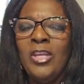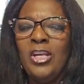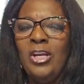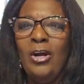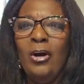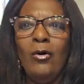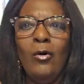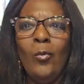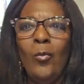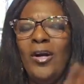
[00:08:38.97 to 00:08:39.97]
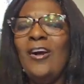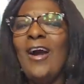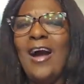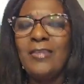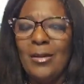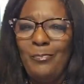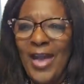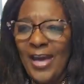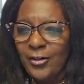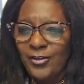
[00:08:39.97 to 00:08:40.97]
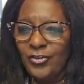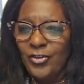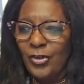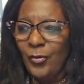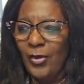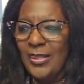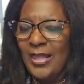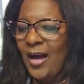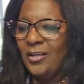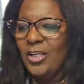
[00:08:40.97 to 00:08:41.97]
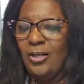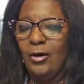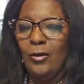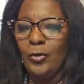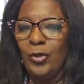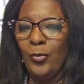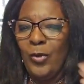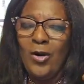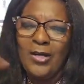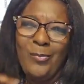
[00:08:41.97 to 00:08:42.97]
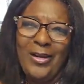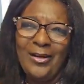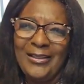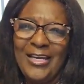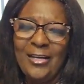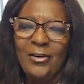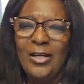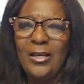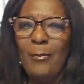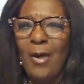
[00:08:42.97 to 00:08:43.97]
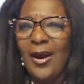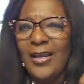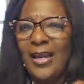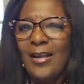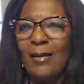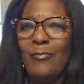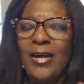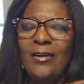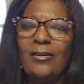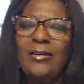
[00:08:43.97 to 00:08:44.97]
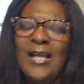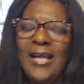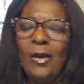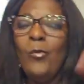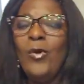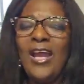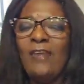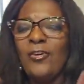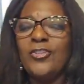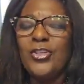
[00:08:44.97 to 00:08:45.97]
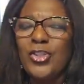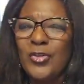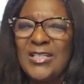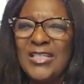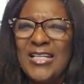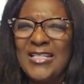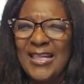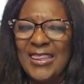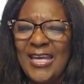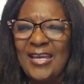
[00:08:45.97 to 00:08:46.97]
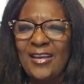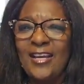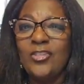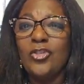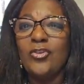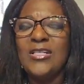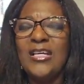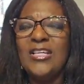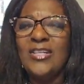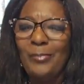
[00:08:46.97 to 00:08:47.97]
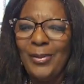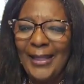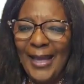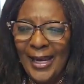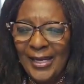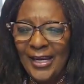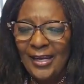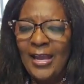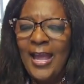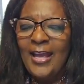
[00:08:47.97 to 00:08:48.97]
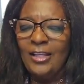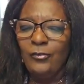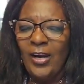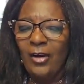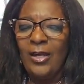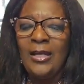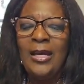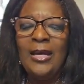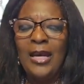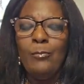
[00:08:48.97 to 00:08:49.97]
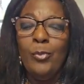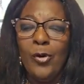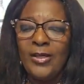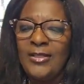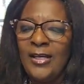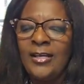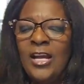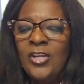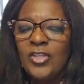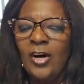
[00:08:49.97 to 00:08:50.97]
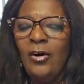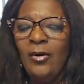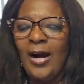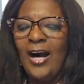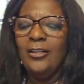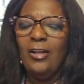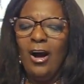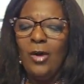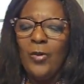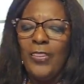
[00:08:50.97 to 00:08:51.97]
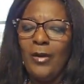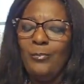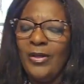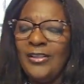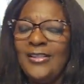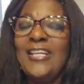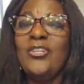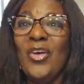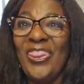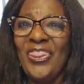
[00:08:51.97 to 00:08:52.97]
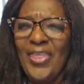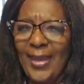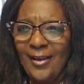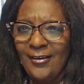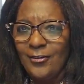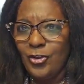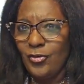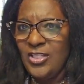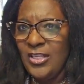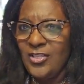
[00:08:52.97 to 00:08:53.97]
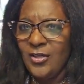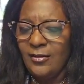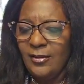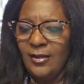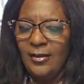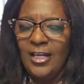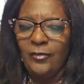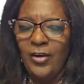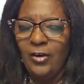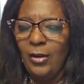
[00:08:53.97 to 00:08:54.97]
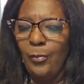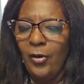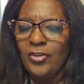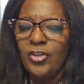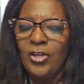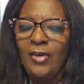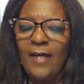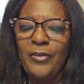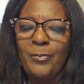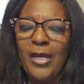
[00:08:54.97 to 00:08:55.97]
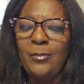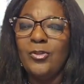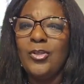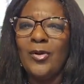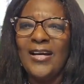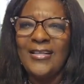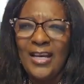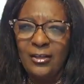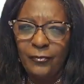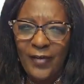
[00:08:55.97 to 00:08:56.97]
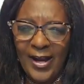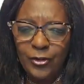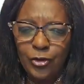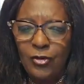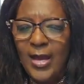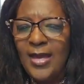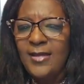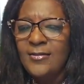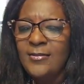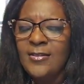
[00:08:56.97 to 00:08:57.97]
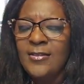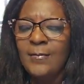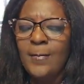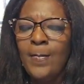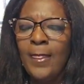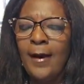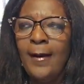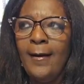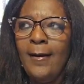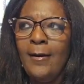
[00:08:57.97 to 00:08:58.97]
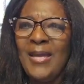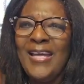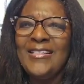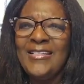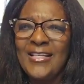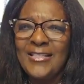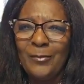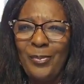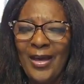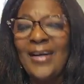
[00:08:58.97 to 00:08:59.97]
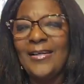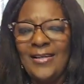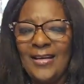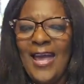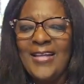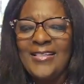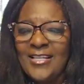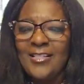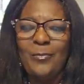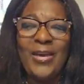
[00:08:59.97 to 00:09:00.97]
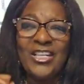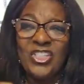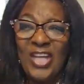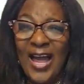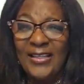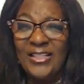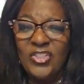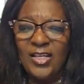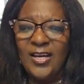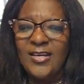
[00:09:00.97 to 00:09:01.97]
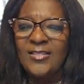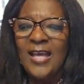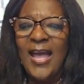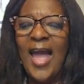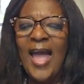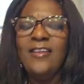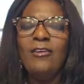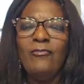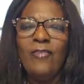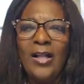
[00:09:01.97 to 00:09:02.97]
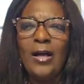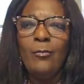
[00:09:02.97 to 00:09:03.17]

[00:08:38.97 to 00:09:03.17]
What are our competitors doing that, do we want to be a leader in the market, a middle, whatever. So strategic thinking and strategic planning is very important. So along with the ability to think strategically is very important. So you have to be able to identify trends, anticipate challenges, and develop